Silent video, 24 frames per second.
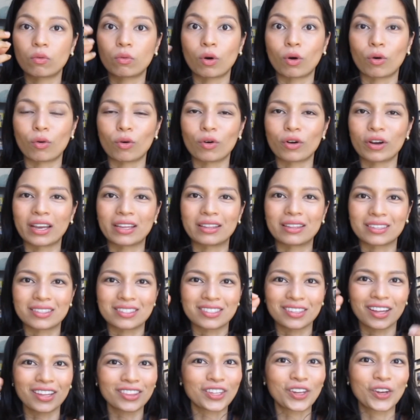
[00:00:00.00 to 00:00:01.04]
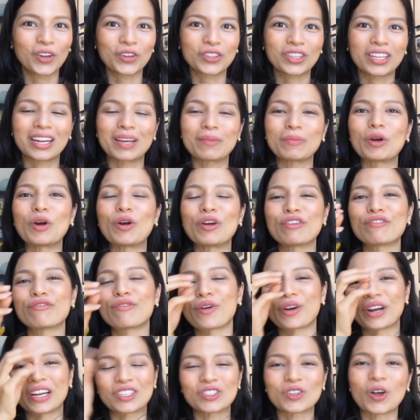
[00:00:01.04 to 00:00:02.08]
whoa, okay, that's not the look that I'm going
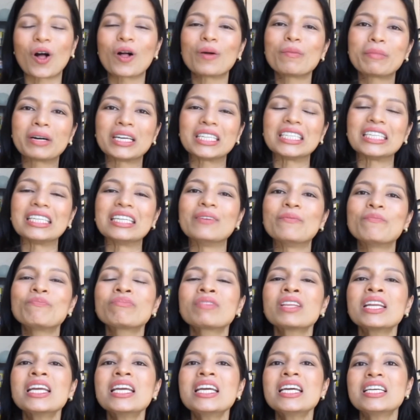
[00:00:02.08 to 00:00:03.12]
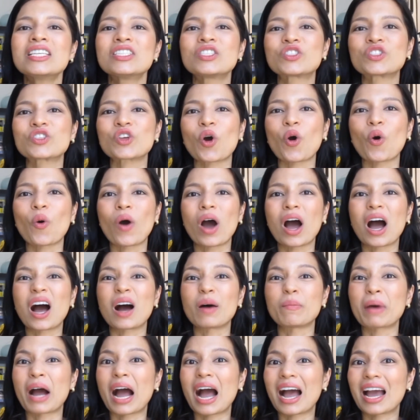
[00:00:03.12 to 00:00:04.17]
for. It's all muddy. So
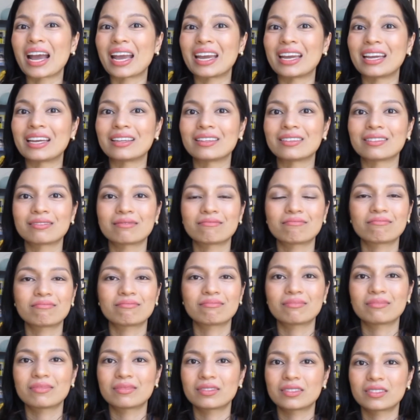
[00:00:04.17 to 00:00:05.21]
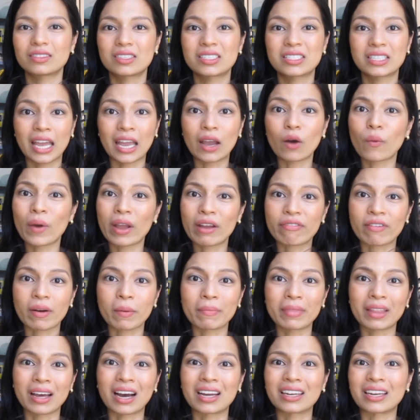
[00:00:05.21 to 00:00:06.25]
I stay away
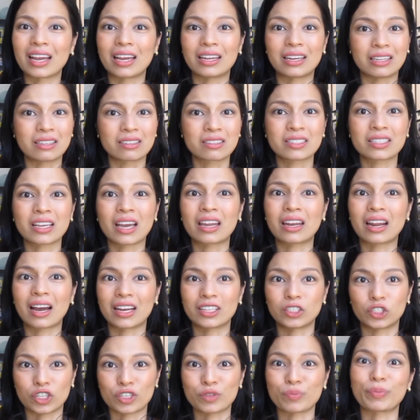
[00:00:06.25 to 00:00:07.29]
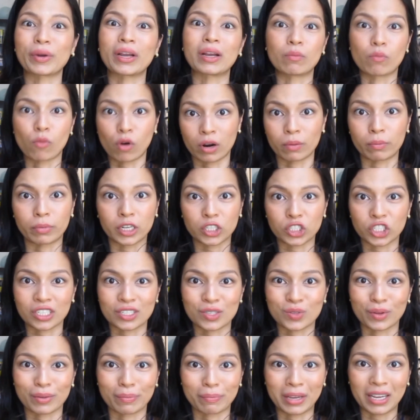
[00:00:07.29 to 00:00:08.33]
from that, and instead I just bring more
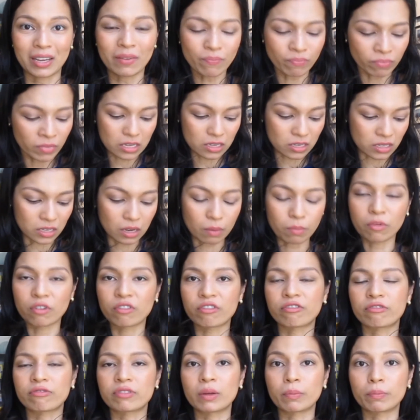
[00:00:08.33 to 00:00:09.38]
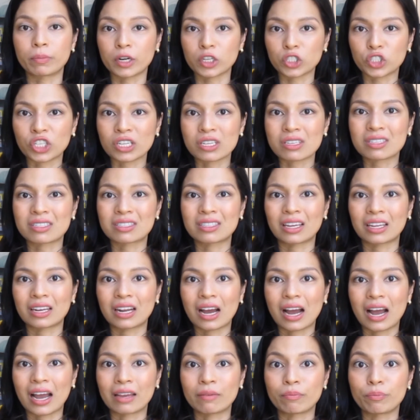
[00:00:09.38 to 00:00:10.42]
brushes with me. Some of the brushes that
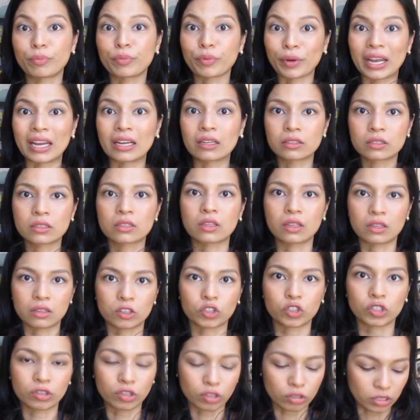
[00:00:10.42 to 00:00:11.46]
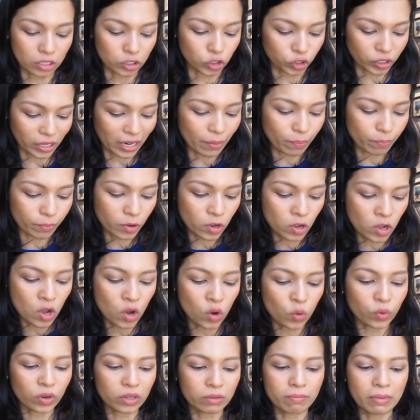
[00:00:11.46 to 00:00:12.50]
I bring to the trip
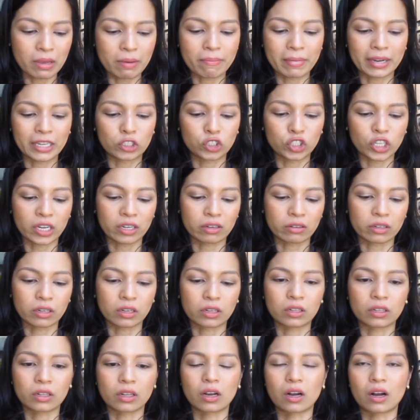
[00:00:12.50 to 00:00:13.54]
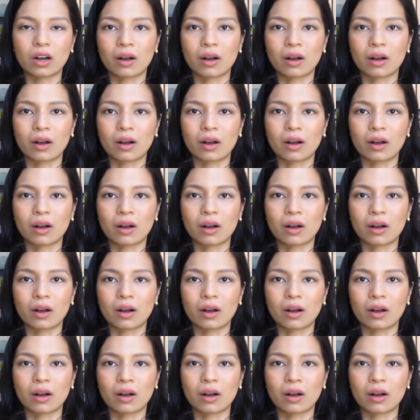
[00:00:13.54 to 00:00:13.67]
would be my general